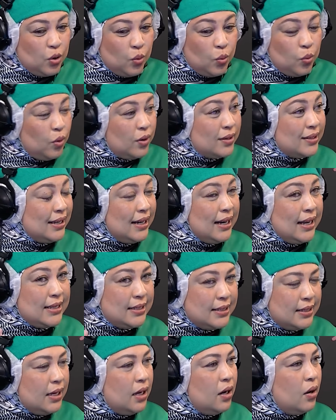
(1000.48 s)
walks, and I
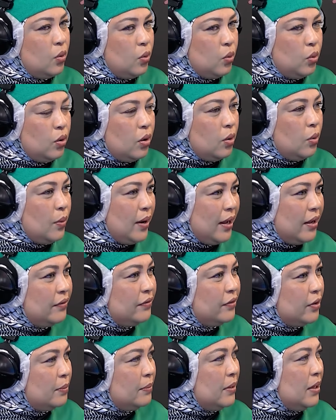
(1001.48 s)
see her walk away
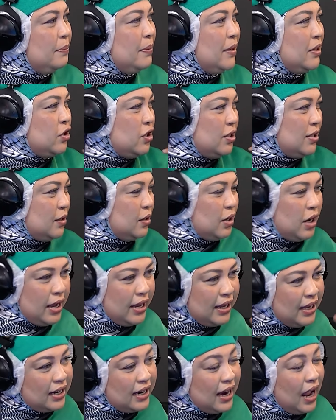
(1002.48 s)
from me, but she's
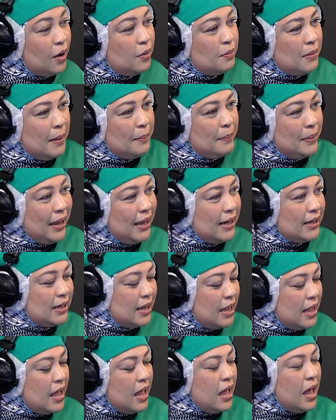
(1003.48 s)
going around my
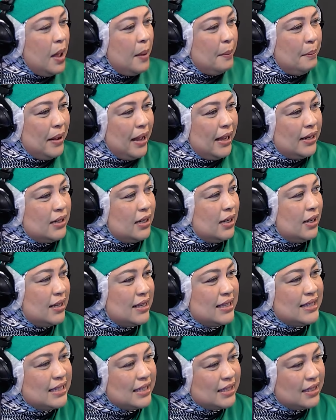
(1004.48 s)
bed. But her
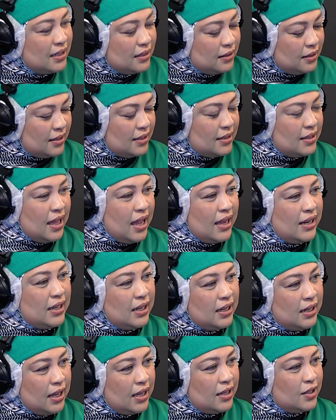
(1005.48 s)
assistant is
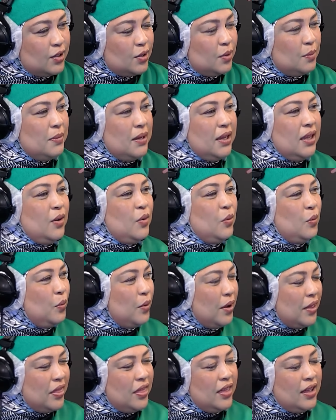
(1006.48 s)
standing next to me
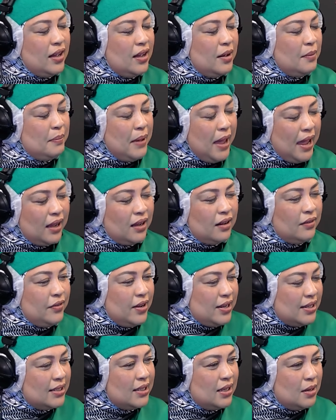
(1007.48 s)
with her back
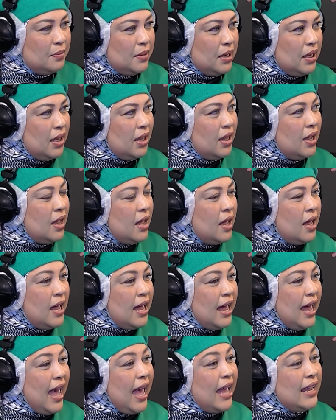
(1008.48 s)
facing me.
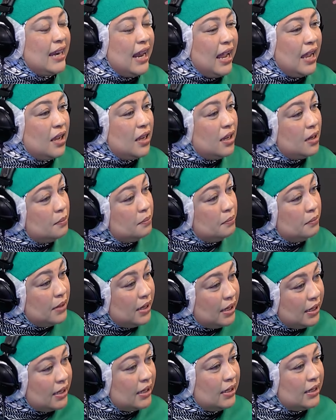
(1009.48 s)
And I
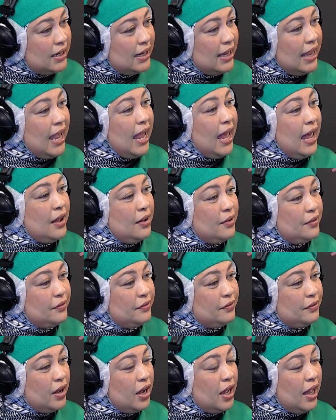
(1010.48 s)
immediately
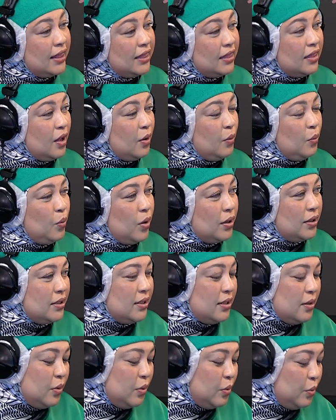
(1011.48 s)
have
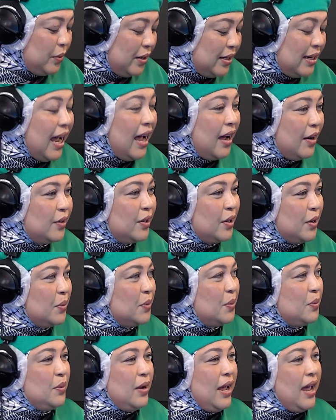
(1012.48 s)
what we now
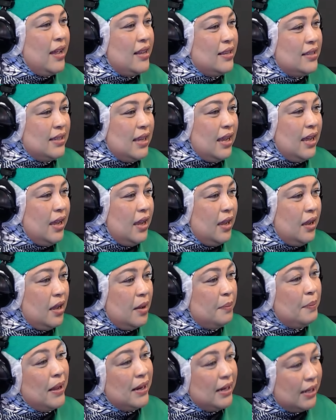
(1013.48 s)
know as a
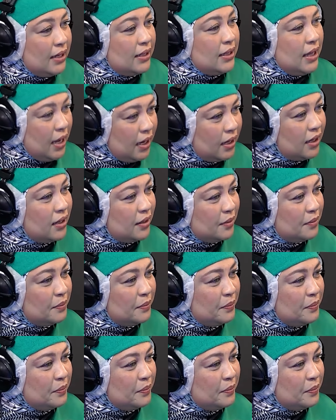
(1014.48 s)
panic attack.